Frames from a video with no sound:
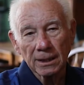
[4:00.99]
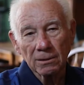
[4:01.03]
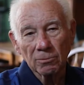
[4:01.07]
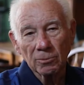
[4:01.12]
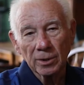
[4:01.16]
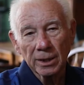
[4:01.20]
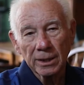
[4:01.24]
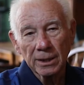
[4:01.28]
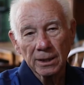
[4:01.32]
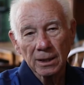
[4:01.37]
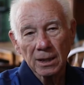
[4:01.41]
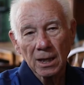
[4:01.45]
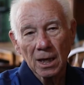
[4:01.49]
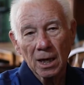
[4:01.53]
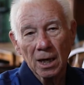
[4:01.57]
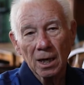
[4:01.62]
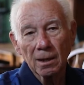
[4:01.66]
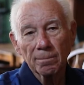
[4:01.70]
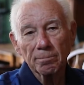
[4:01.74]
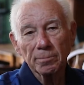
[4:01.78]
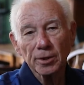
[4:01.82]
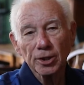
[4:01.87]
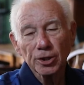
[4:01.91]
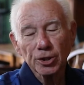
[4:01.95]
we
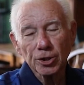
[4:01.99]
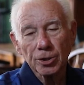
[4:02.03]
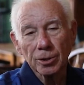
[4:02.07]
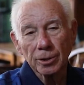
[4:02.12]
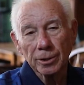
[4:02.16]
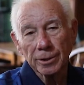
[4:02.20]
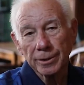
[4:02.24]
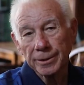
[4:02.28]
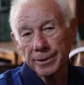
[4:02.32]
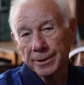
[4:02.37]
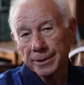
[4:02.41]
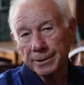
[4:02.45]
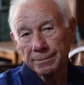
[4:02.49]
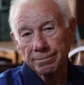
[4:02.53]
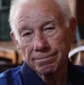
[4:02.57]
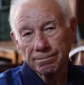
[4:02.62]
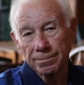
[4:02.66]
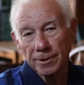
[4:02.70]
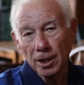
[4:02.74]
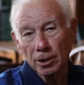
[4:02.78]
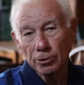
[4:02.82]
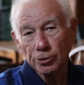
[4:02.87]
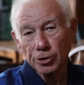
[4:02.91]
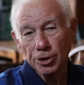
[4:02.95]
accomplished during
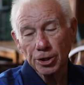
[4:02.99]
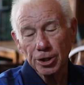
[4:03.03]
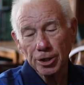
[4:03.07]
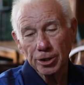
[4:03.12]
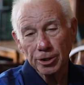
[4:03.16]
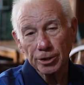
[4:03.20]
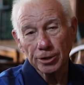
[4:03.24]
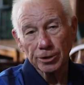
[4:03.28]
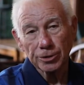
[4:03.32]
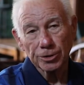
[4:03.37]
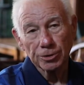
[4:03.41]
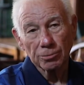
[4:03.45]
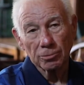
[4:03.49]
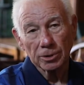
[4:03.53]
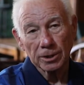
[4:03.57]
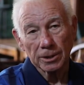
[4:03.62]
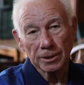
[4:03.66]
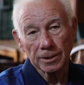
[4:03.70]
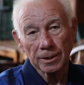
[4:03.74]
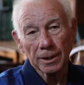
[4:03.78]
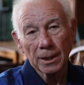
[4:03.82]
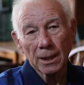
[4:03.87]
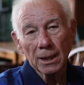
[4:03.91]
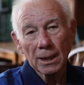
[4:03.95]
those years
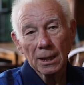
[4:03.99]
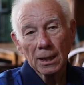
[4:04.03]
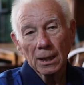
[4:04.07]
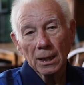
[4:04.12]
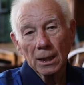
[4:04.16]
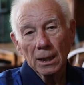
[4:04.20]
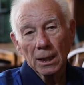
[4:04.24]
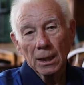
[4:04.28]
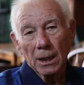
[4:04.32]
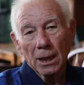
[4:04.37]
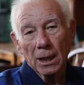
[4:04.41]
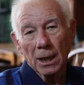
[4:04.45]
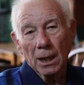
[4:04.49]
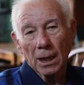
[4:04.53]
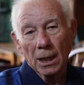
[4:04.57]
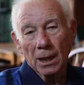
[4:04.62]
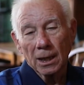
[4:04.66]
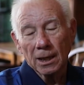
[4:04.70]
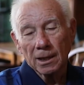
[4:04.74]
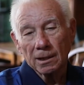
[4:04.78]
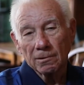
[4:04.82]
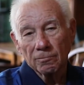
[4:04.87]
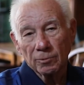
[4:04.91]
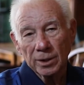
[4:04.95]
were
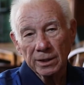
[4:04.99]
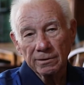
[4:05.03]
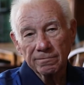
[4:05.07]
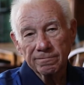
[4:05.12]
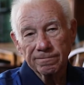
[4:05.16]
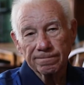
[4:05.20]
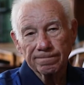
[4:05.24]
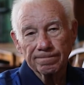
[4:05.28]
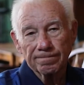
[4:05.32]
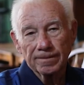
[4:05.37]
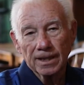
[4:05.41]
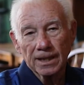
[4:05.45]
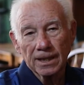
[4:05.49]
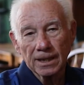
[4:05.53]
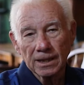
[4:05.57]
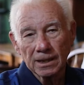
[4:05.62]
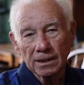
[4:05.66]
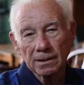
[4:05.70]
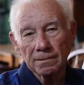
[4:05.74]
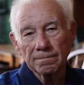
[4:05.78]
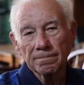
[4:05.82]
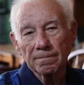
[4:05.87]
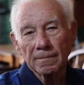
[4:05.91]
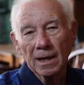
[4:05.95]

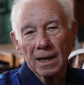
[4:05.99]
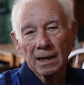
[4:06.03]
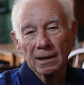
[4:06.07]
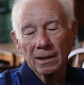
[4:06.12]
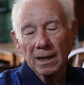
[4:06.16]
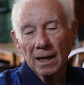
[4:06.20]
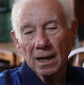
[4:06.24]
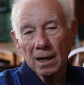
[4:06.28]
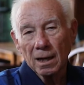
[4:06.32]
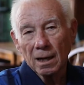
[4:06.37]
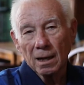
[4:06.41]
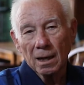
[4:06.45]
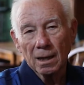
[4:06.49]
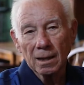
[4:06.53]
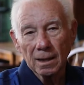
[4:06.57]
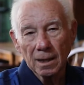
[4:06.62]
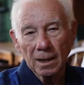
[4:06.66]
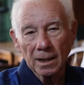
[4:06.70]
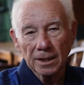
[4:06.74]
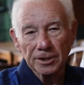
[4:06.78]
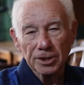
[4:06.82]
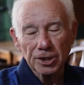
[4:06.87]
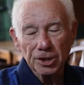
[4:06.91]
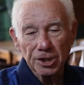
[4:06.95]
the
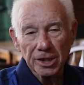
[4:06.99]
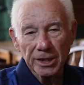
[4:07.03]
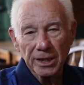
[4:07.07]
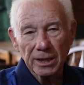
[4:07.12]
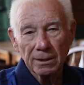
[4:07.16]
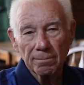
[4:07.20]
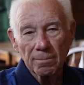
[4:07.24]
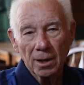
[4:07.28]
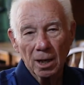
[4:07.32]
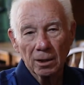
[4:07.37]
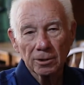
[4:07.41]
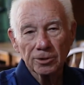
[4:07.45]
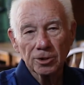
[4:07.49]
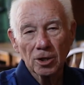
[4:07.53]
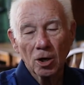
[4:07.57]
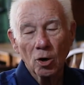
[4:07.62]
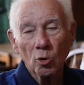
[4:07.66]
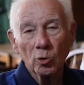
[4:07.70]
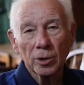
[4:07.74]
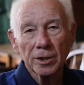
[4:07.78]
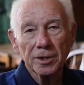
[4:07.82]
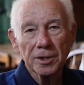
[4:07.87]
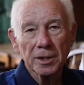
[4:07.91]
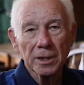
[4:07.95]
city bought the
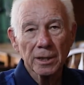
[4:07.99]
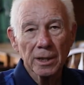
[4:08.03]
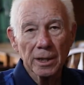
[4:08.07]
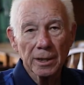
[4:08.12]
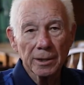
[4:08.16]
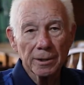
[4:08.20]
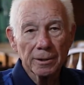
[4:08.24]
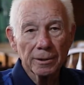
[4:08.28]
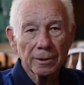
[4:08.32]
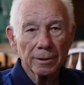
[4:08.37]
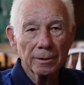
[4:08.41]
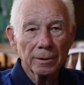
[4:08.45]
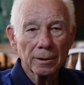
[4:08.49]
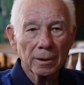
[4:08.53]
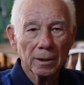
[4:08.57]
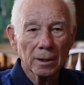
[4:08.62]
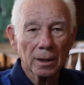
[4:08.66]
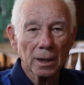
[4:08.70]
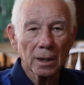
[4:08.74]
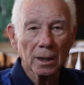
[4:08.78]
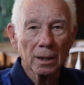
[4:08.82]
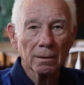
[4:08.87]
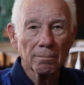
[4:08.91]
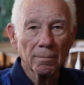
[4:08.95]
Owen Theater,
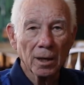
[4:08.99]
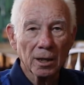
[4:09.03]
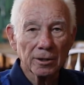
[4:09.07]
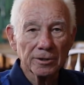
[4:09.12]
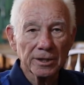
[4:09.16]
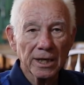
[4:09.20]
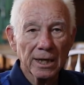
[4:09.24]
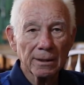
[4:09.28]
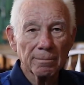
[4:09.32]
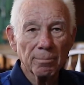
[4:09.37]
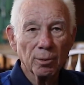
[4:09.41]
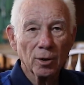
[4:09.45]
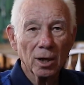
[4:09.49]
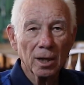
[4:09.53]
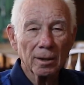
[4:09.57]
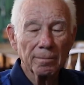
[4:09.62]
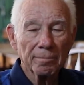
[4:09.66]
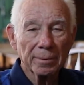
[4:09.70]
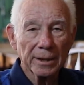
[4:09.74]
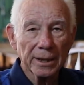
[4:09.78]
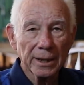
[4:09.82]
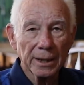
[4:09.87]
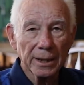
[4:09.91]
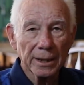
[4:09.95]
bought that
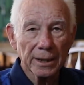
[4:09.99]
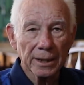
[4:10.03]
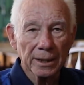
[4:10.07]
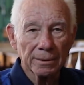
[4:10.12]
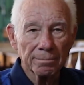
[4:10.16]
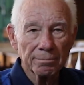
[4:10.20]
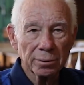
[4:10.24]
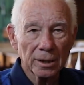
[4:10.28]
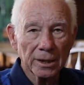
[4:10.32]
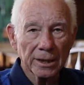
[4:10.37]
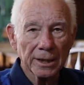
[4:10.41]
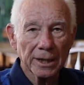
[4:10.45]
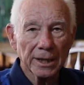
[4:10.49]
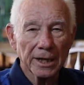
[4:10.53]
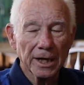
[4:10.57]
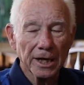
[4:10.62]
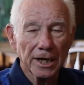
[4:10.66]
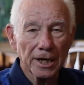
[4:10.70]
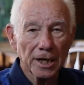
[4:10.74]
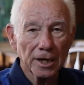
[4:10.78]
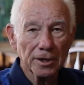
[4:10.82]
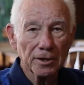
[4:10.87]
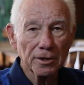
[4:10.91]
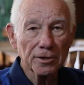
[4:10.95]
property and put in
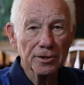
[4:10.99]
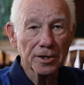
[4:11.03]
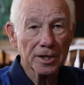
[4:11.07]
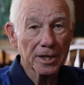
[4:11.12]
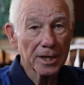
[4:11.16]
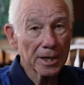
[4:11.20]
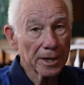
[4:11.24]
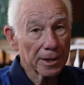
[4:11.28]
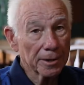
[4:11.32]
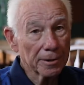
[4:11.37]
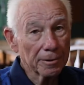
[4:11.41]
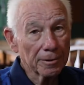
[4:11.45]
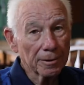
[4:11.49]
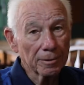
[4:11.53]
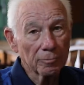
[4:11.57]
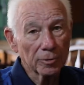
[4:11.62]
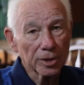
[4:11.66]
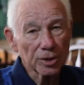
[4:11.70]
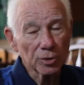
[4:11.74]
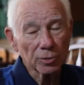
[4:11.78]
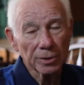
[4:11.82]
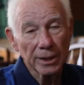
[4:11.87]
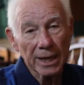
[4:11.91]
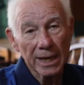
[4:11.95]
another theater,
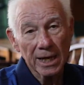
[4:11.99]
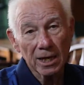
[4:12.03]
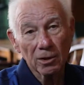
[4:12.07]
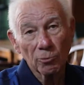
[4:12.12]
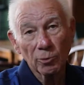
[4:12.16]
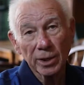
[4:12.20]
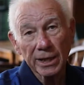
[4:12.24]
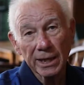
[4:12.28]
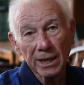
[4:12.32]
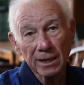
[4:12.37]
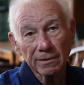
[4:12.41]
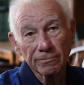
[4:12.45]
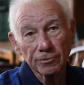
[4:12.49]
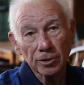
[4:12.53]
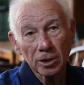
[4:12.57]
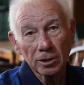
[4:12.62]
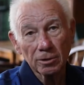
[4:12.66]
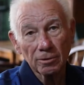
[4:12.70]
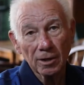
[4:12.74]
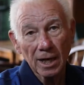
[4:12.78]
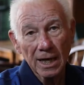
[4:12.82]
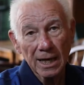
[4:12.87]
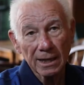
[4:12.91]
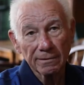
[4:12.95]
which now we have 2
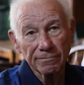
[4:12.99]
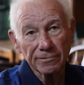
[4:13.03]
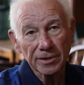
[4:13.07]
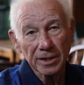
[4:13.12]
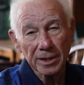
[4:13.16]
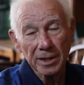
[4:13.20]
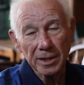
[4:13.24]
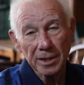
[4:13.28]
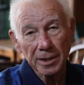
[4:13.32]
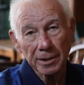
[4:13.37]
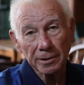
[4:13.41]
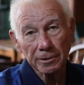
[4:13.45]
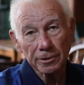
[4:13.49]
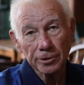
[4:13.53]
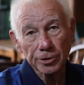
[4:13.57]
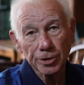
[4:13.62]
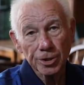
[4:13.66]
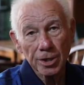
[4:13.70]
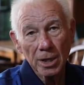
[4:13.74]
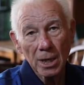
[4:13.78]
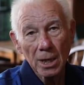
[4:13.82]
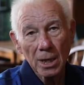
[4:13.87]
live theaters,